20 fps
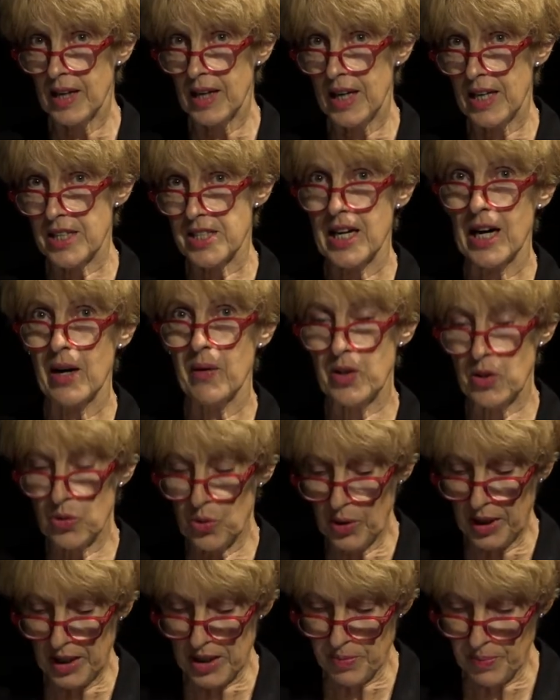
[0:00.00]
is how it
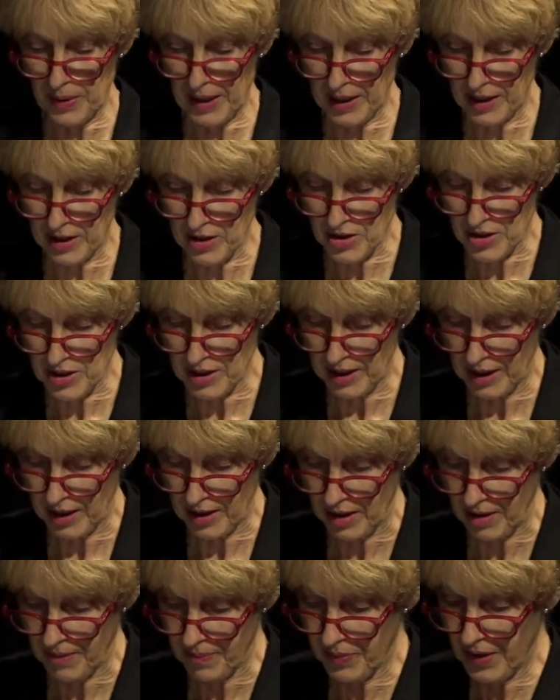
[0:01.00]
all gets packaged
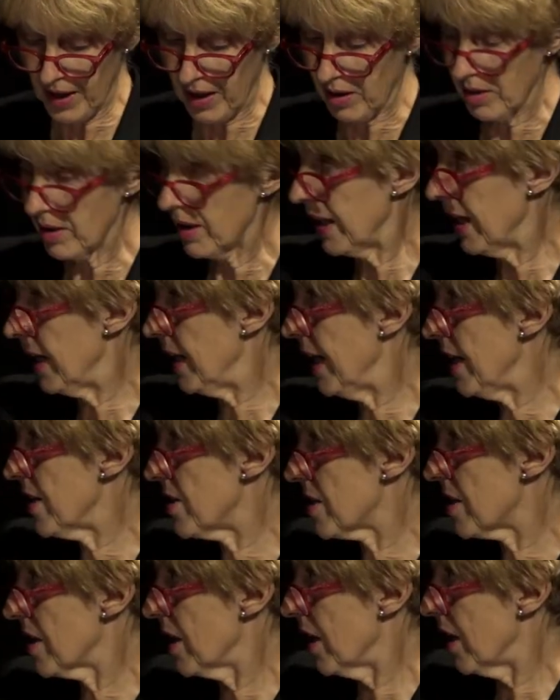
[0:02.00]
together. Now,
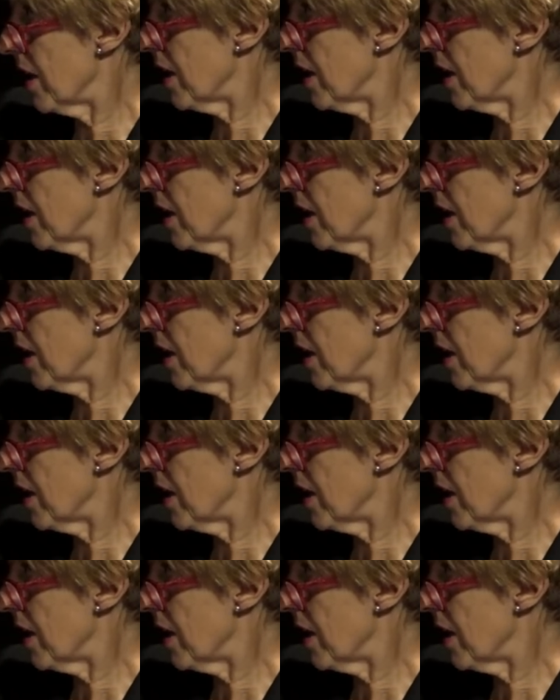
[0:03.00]
let's